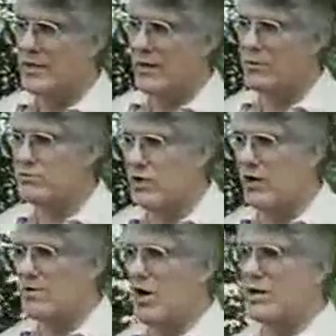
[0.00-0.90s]
And we've
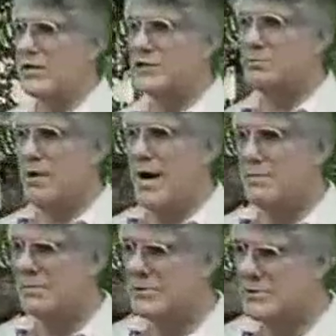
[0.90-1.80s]
solved all of these
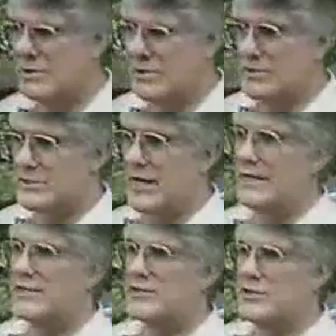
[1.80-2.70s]
problems on the
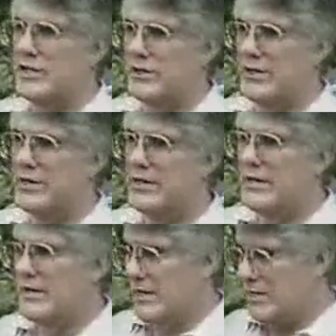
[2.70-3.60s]
design engineering.
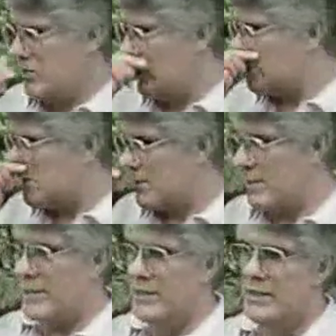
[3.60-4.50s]
And of course,
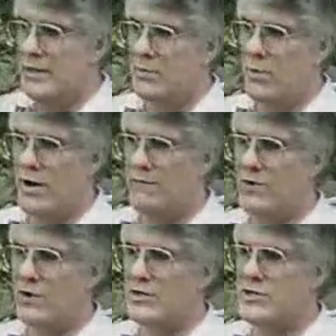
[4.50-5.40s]
the water
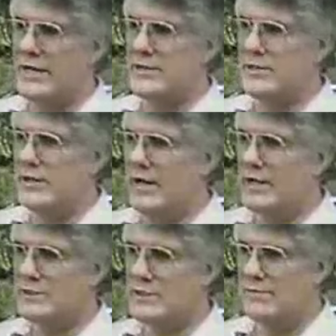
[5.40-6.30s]
fuel injector,
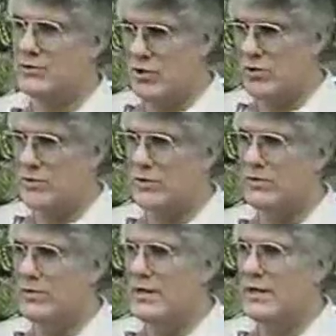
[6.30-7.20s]
as I've shown
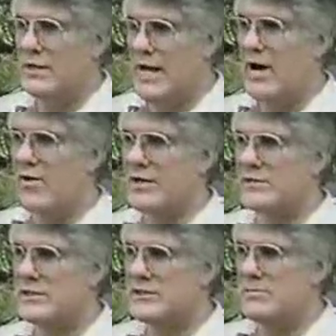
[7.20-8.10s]
you, now
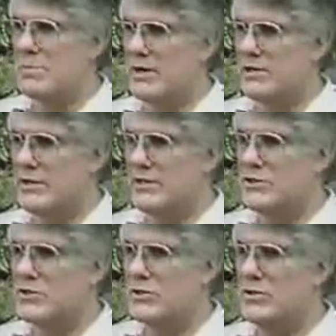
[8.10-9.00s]
gives us the abilities
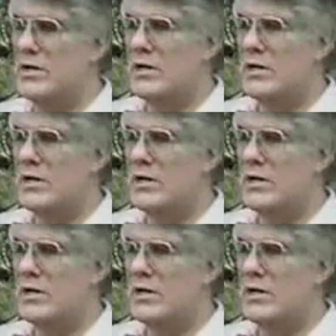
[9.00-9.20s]
to